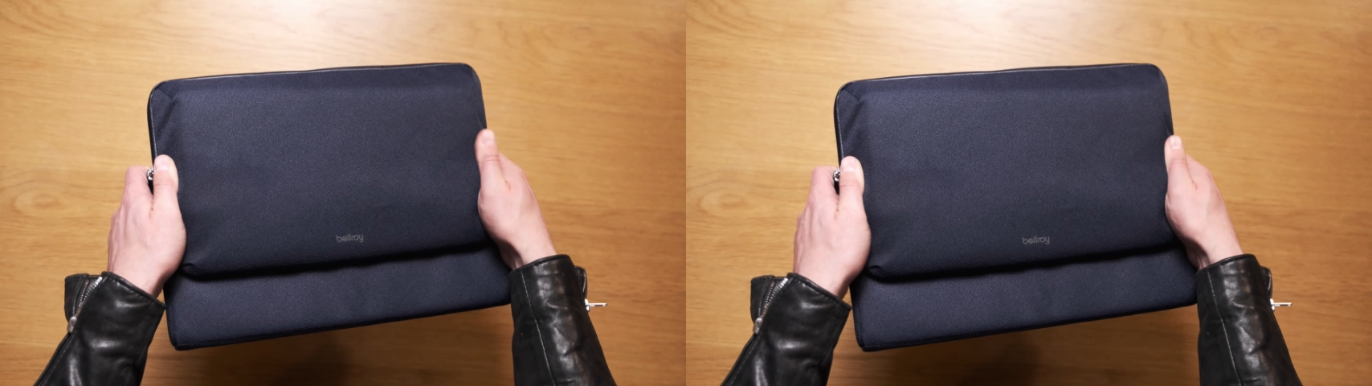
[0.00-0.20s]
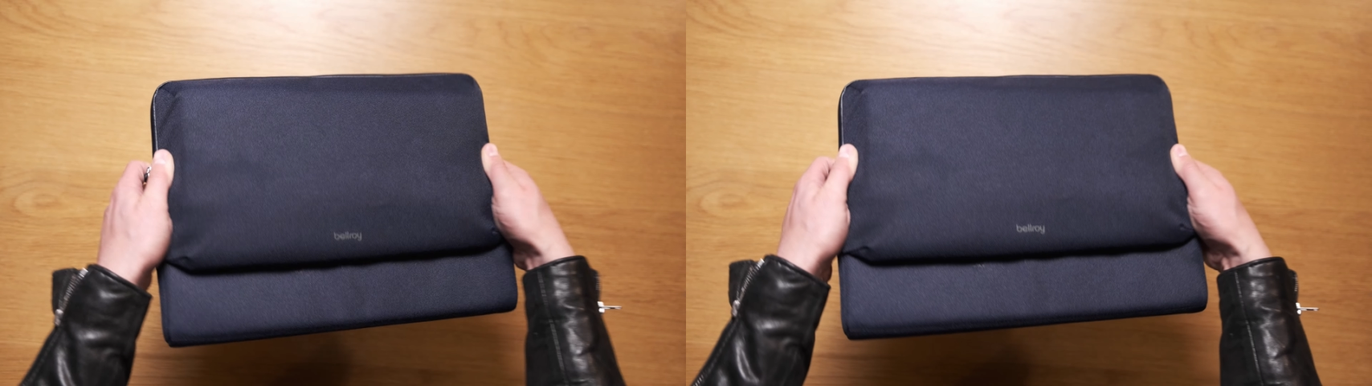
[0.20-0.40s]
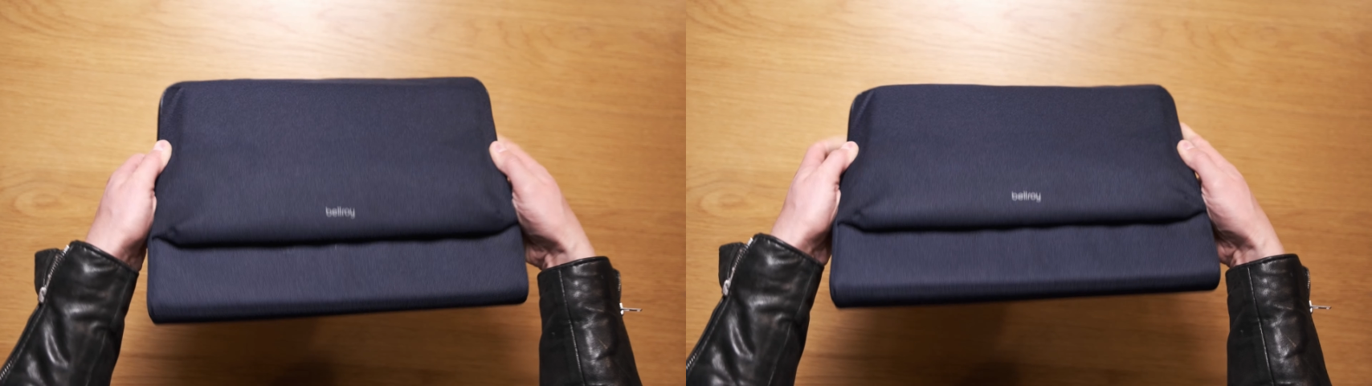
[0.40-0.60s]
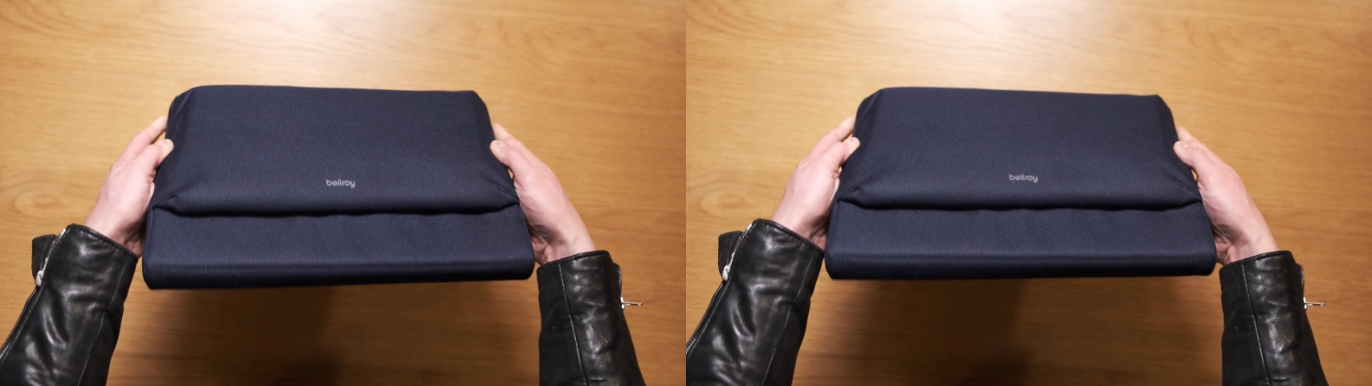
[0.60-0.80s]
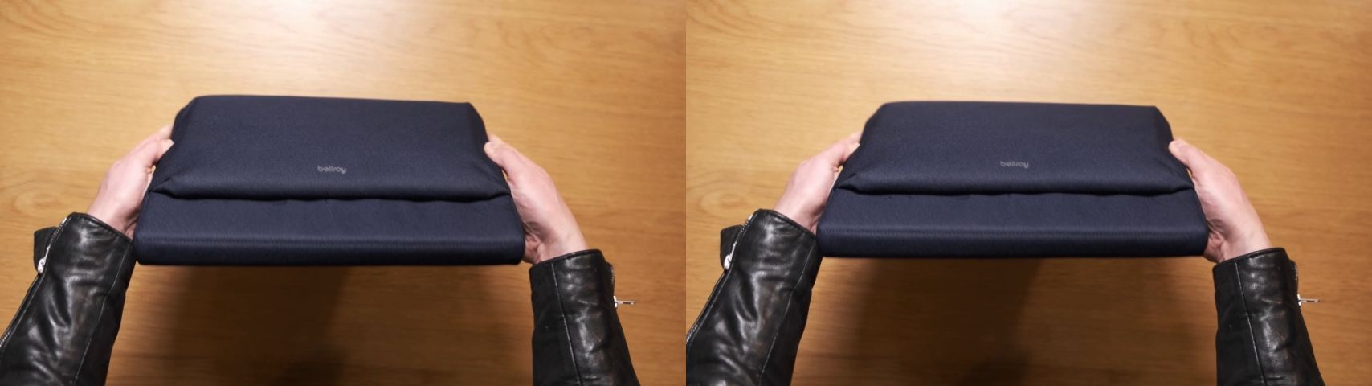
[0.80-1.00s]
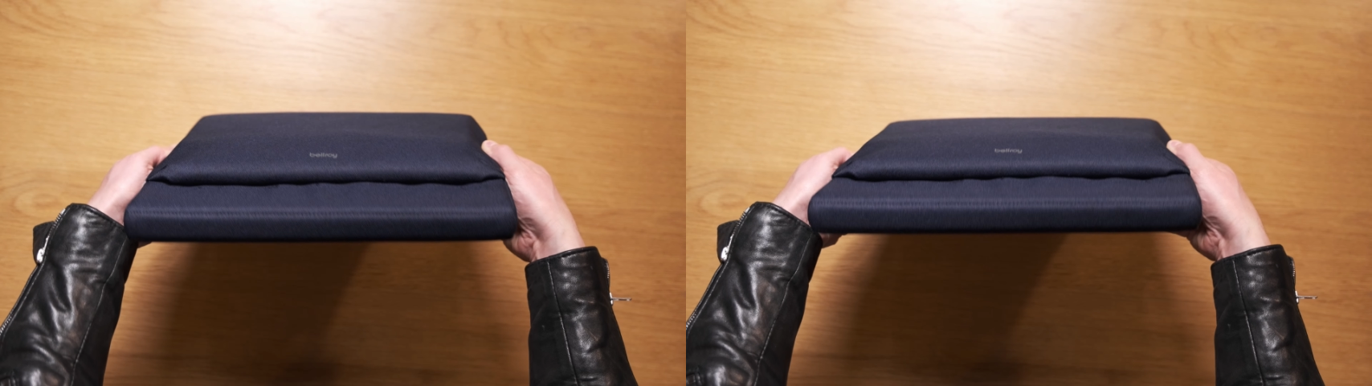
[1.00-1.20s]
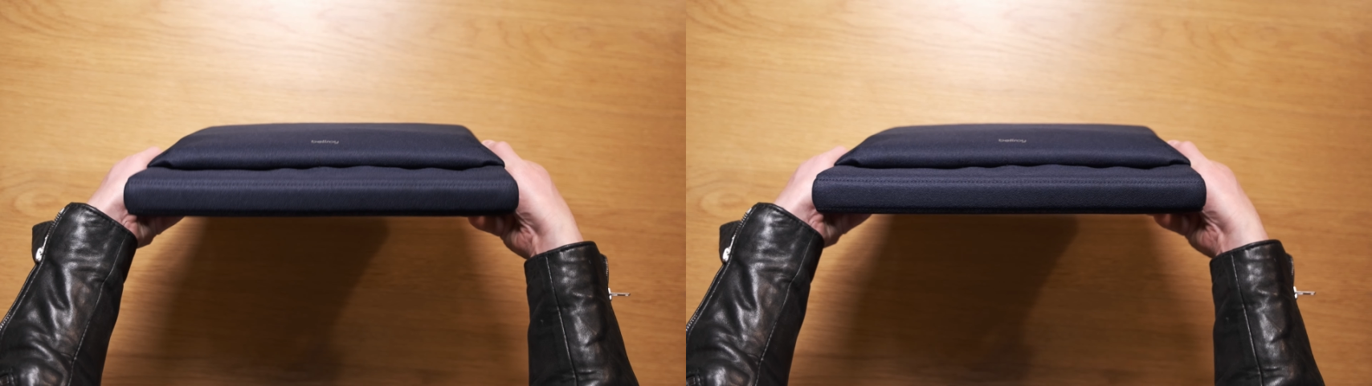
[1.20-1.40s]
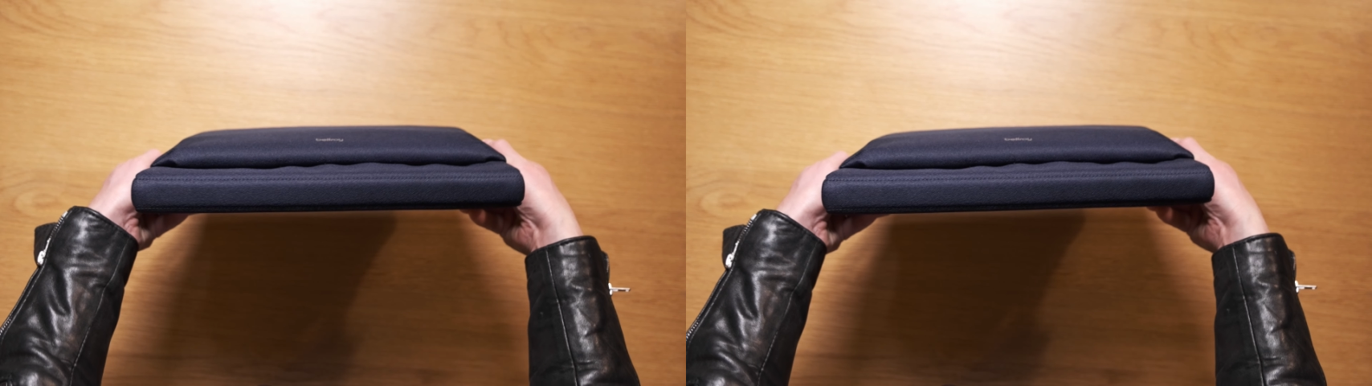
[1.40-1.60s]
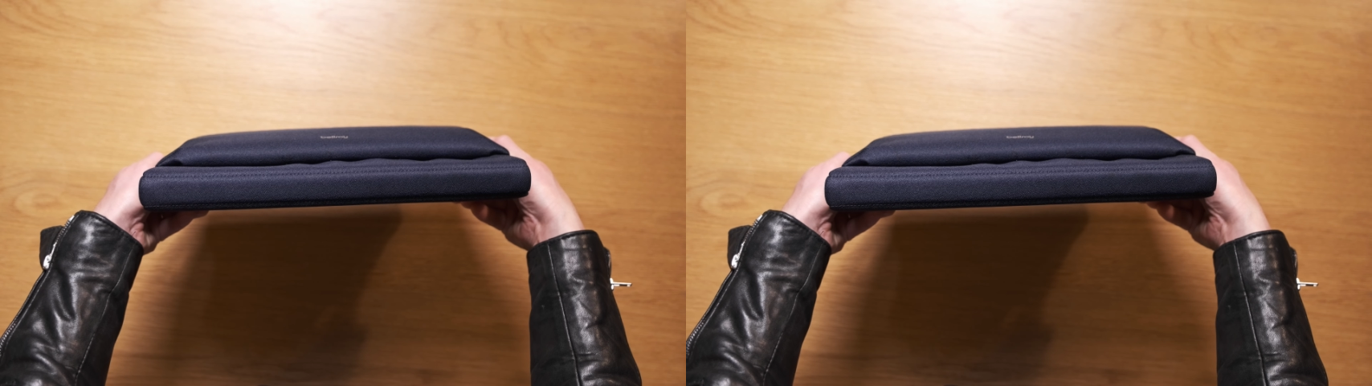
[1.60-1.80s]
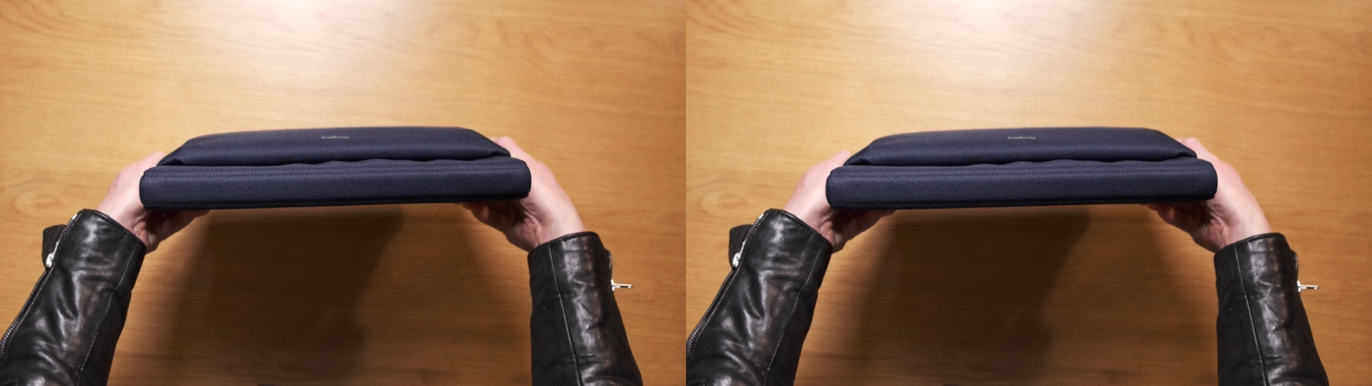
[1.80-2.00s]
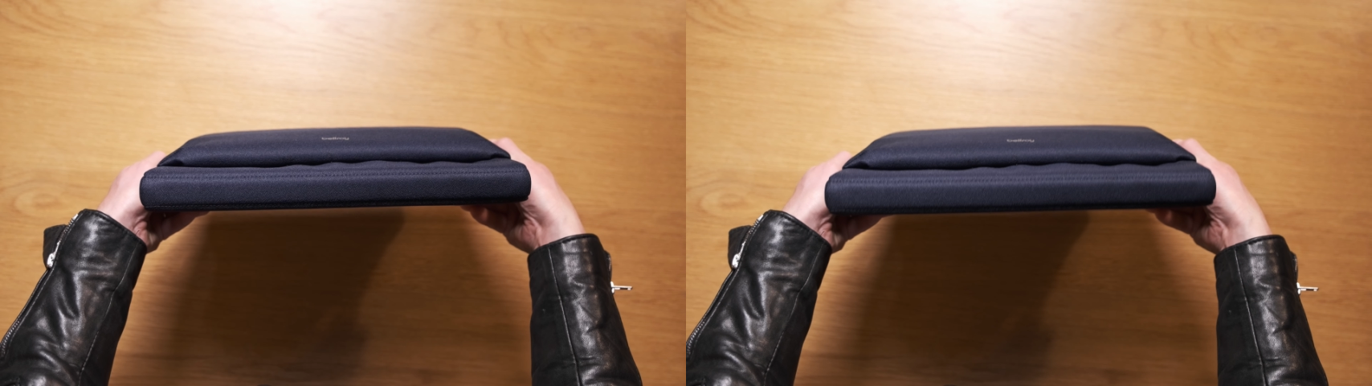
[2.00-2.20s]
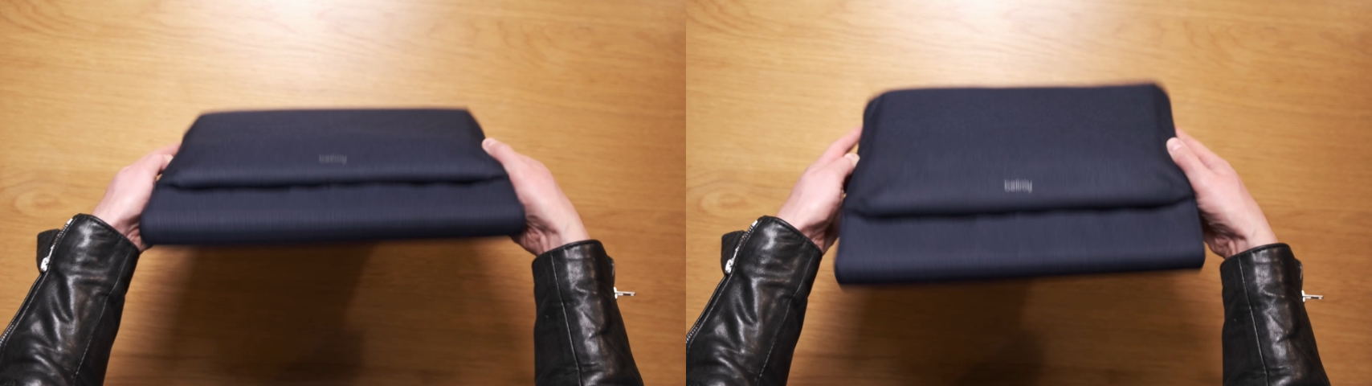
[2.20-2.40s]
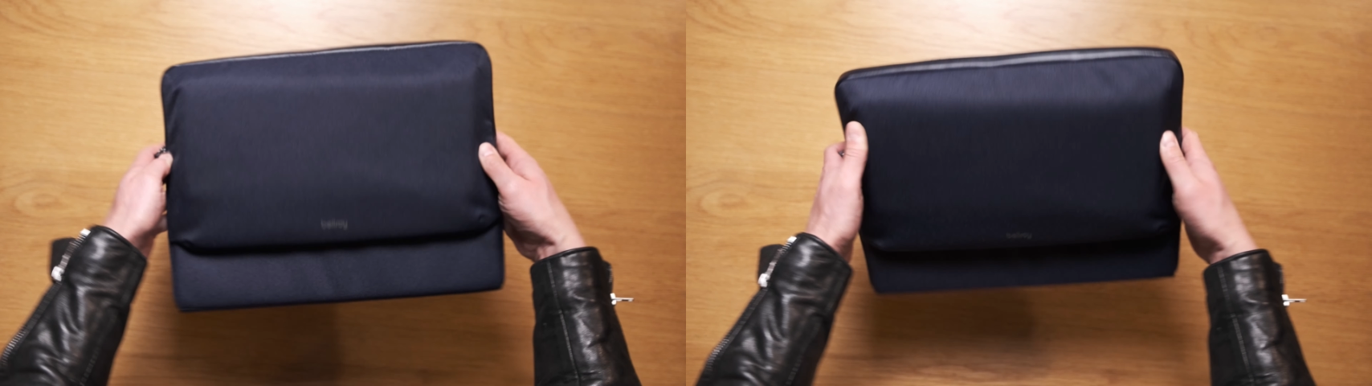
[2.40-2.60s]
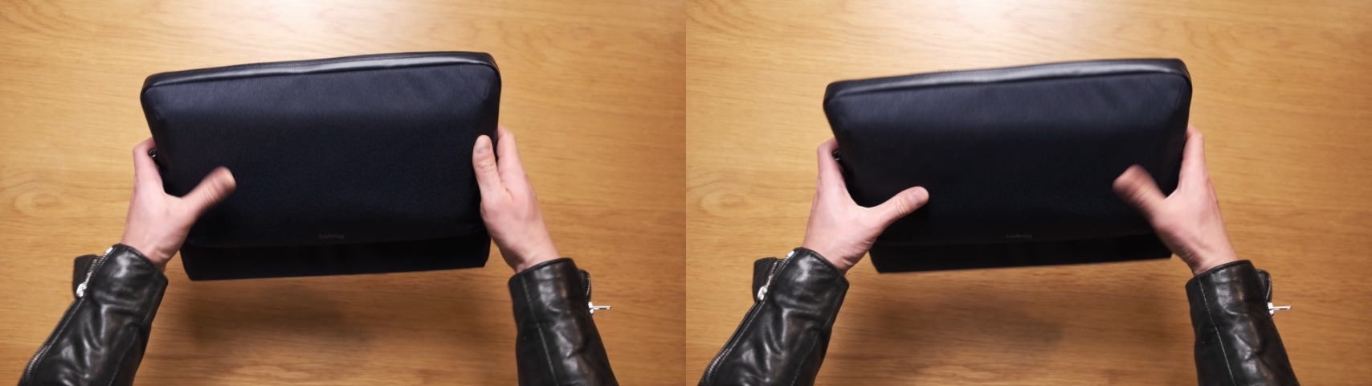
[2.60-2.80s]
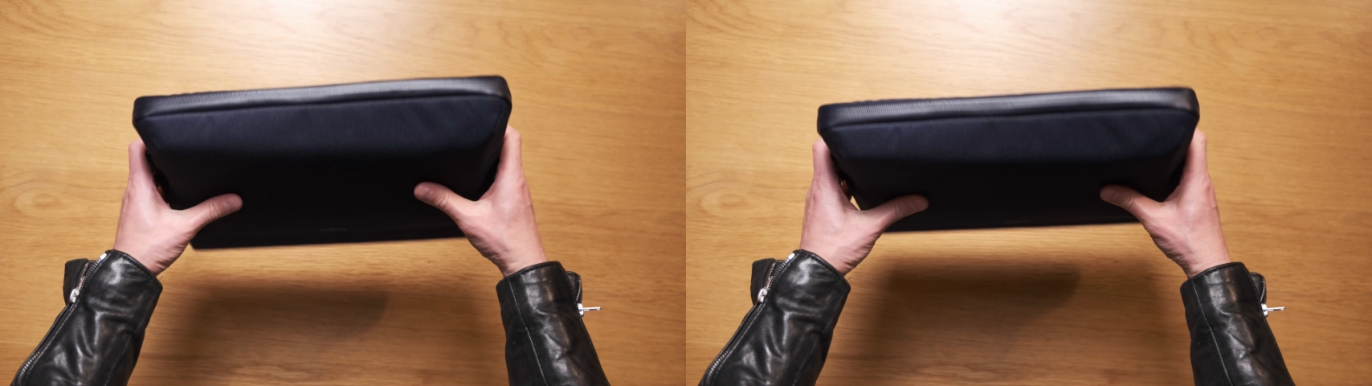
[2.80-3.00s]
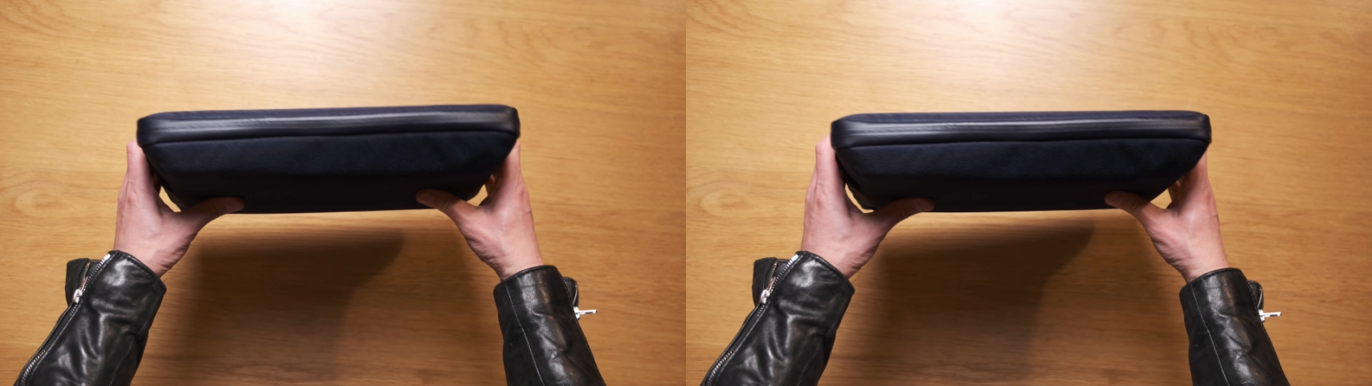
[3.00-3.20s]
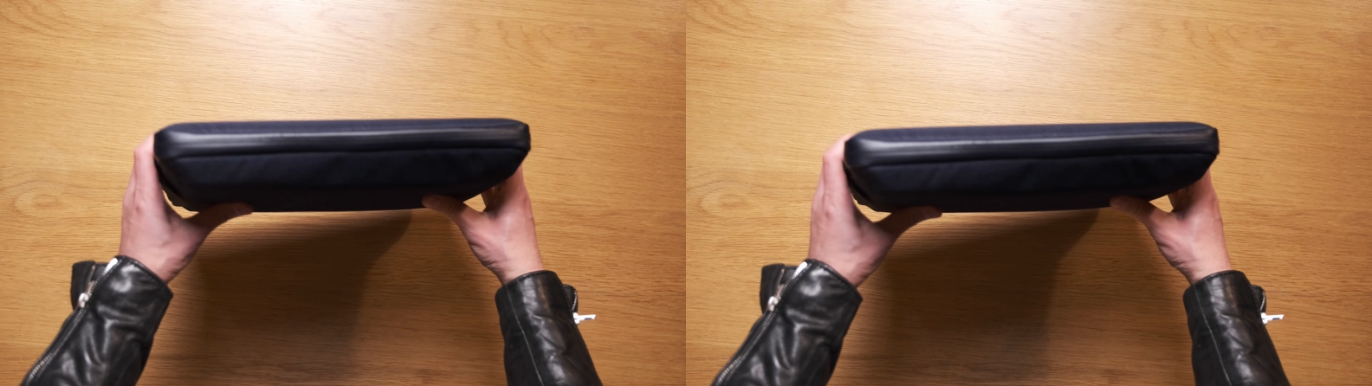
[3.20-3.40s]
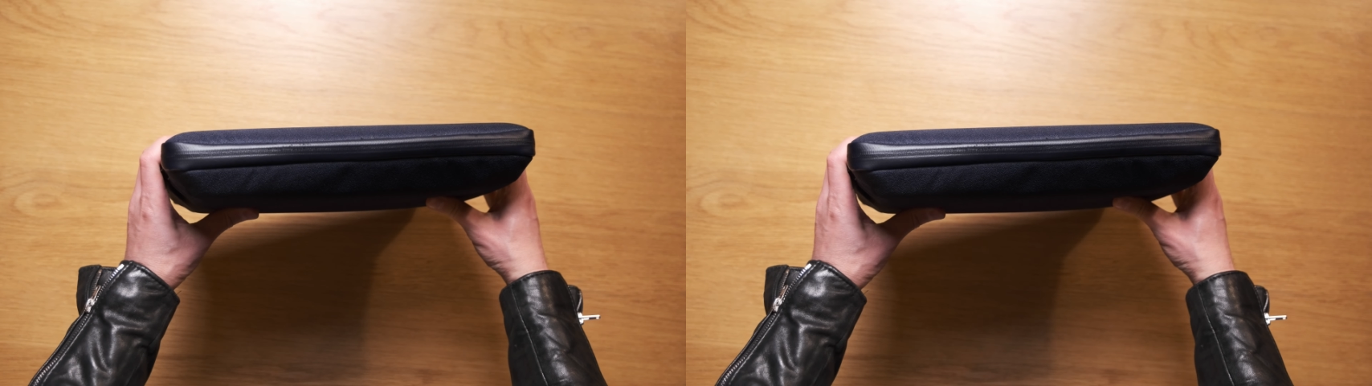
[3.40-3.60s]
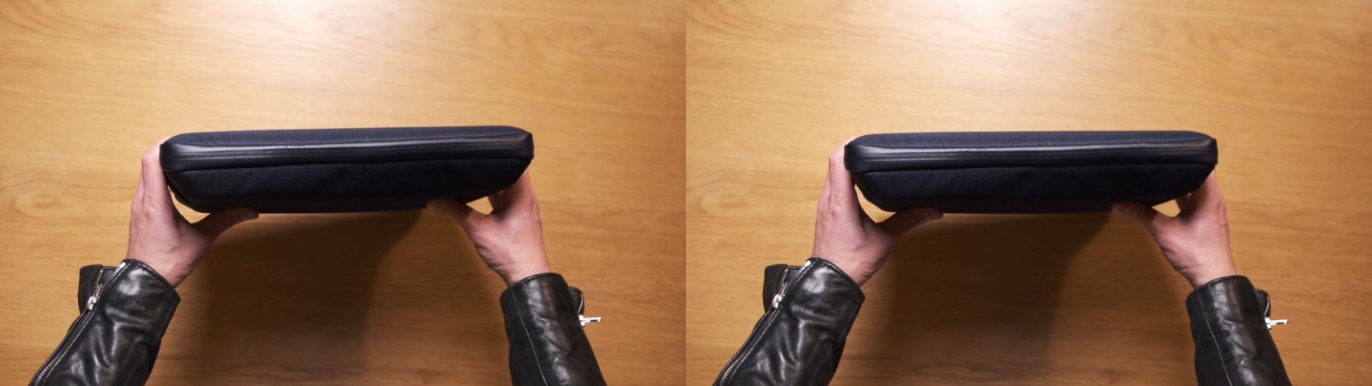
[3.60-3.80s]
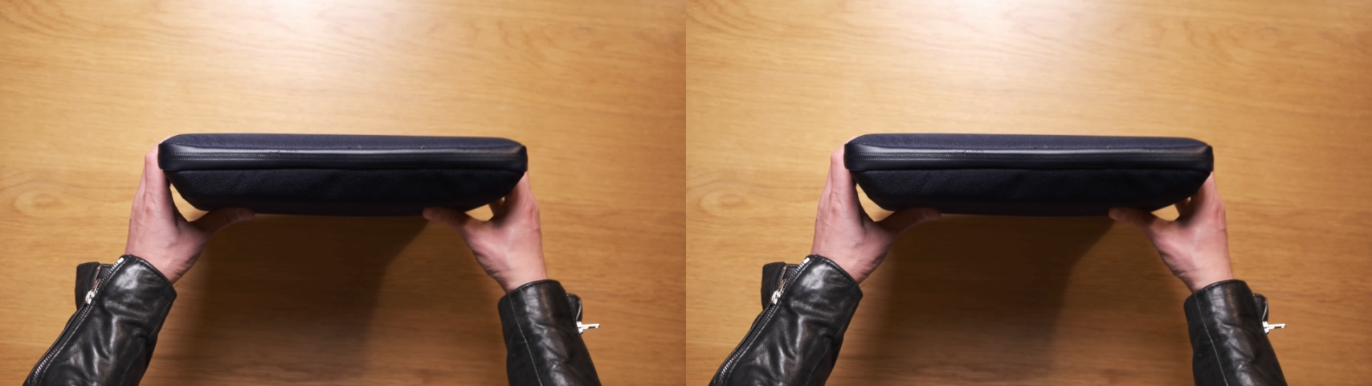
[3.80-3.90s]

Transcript: (no speaker visible)